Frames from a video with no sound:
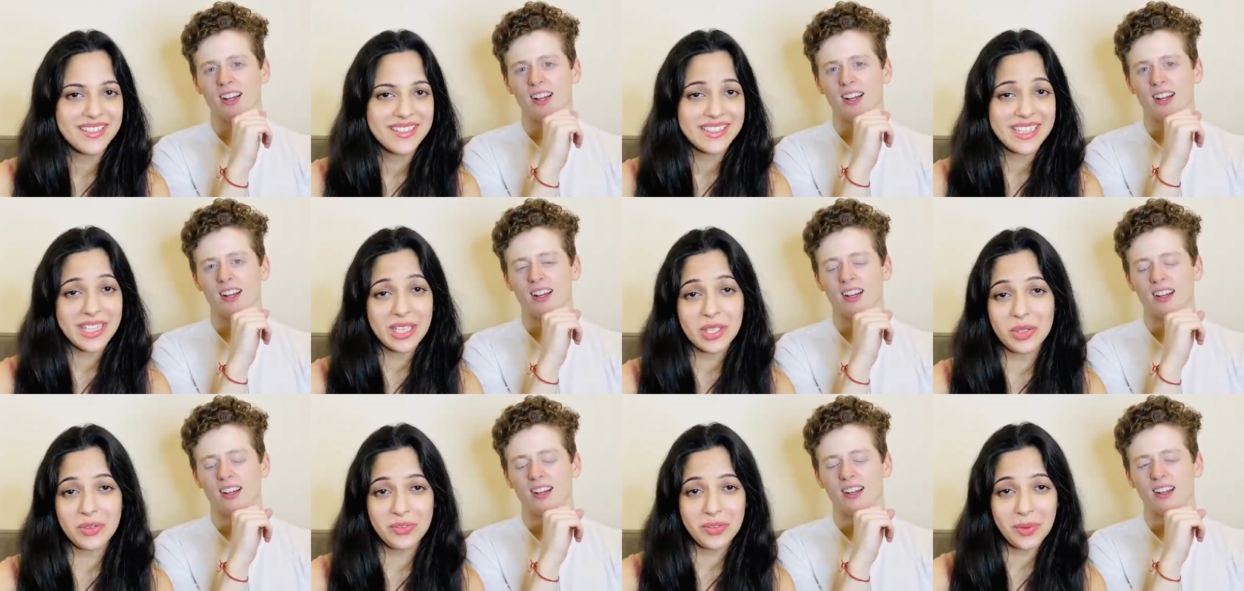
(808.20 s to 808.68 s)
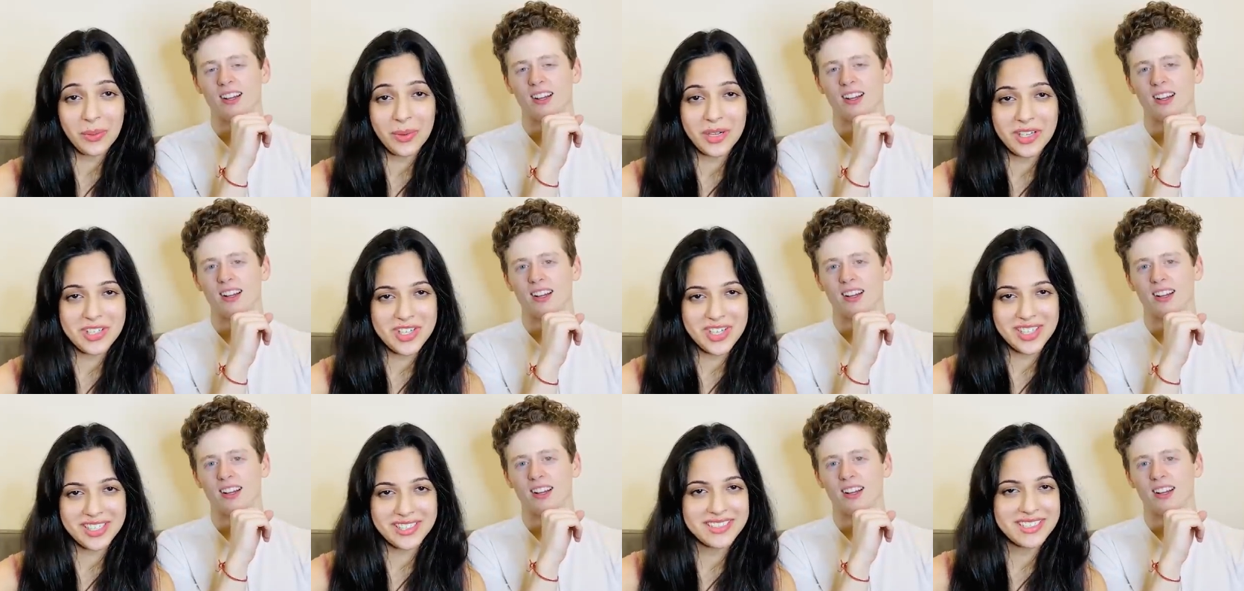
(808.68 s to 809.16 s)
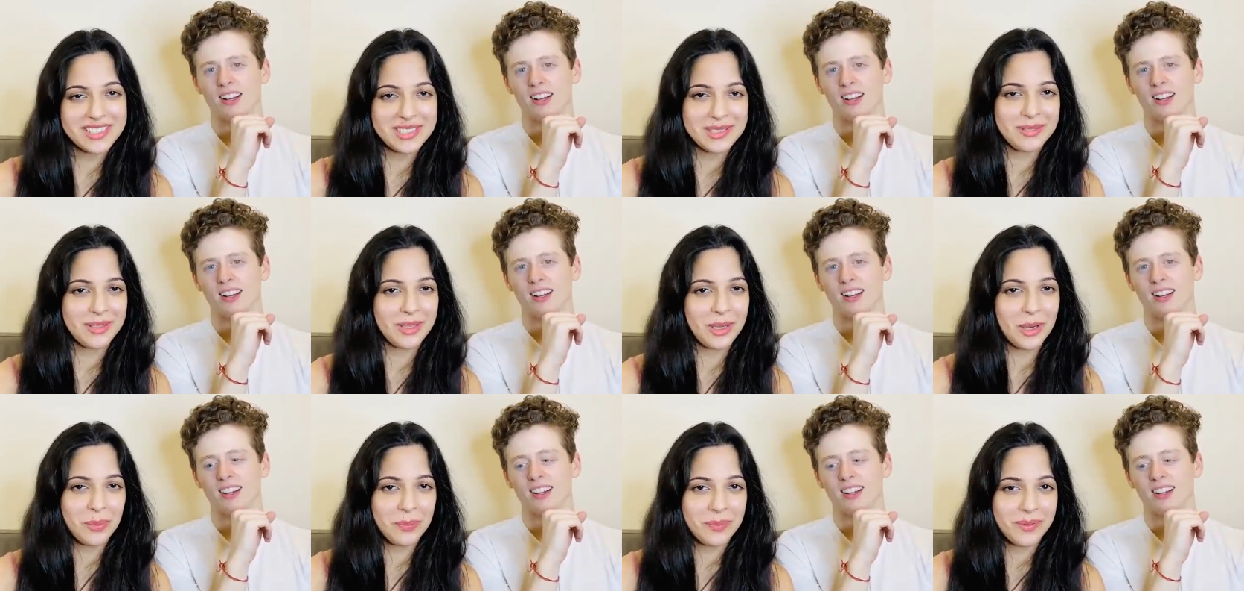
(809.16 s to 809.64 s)
Speaker 1: Thank you for watching this. We
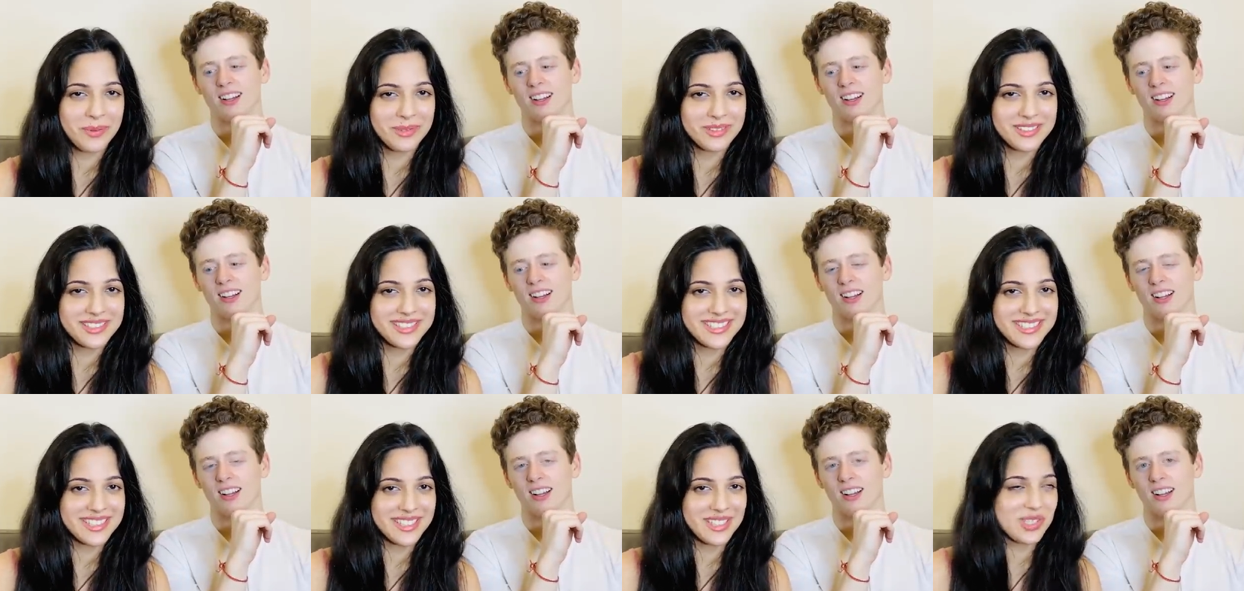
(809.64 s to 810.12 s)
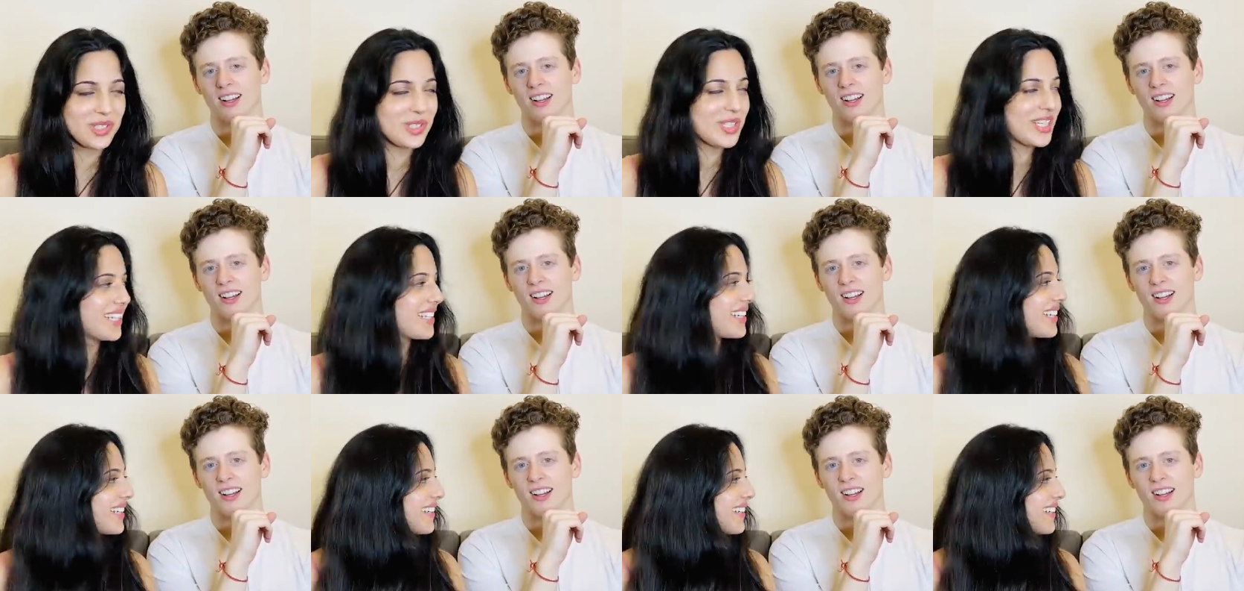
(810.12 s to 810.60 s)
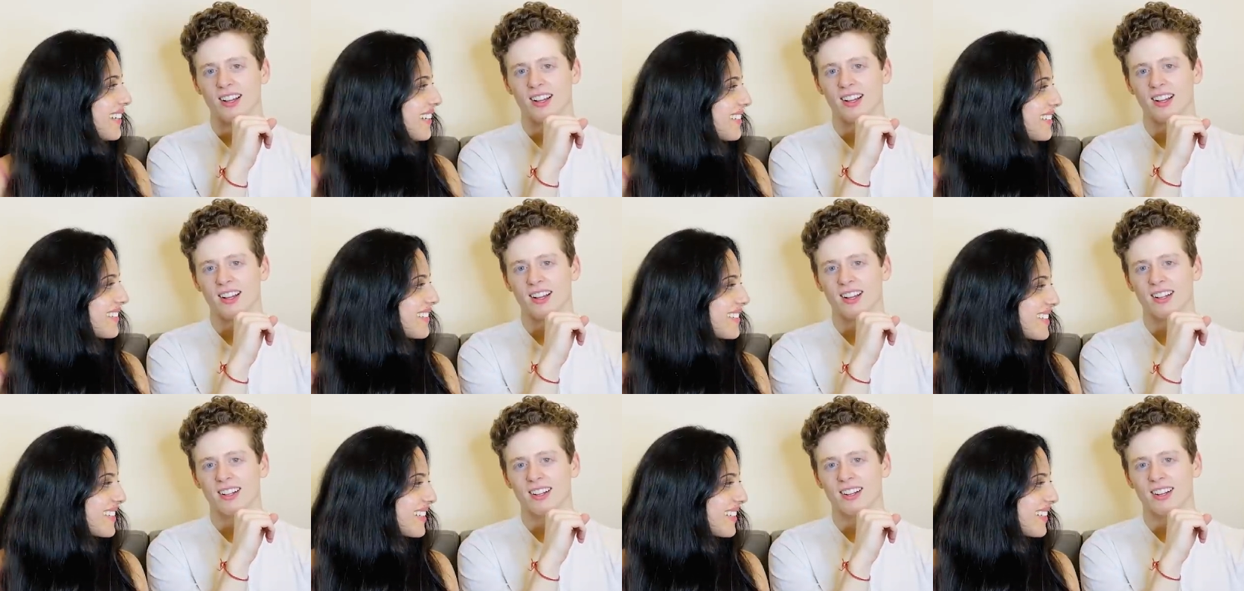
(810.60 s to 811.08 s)
hope it was entertaining
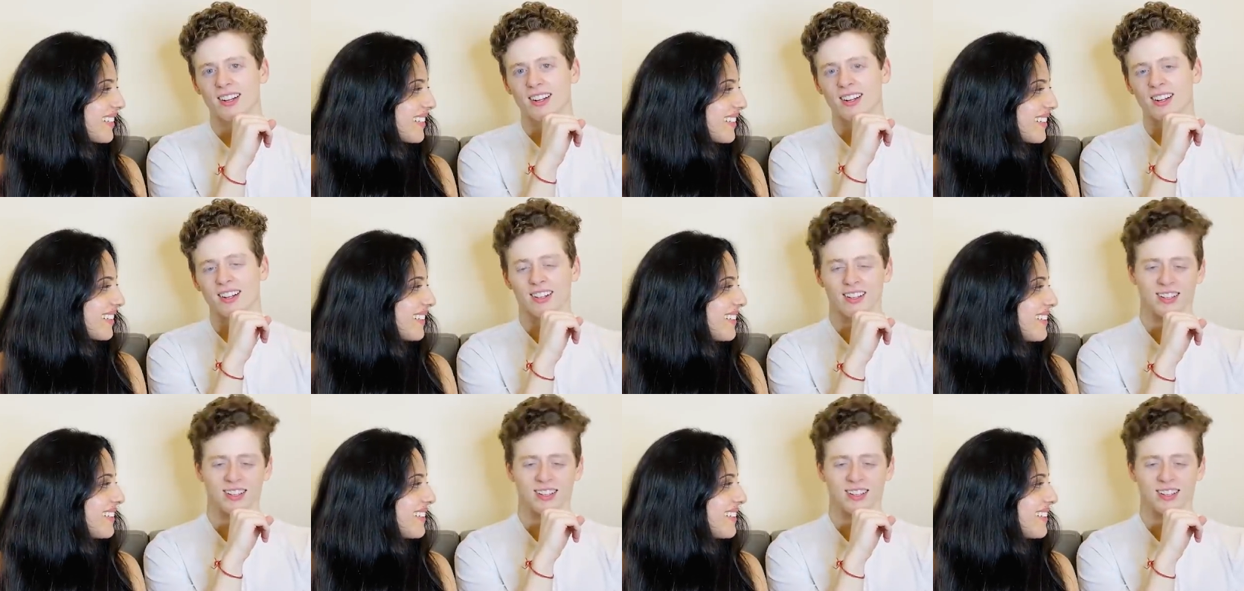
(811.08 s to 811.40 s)
and. Uh,